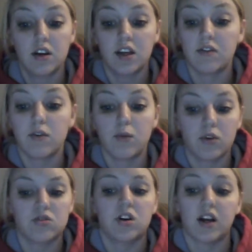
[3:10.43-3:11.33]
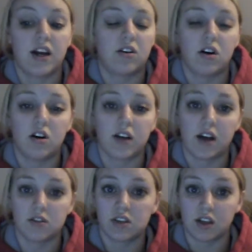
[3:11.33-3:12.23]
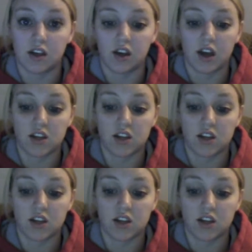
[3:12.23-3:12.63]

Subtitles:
even more drug and alcohol counseling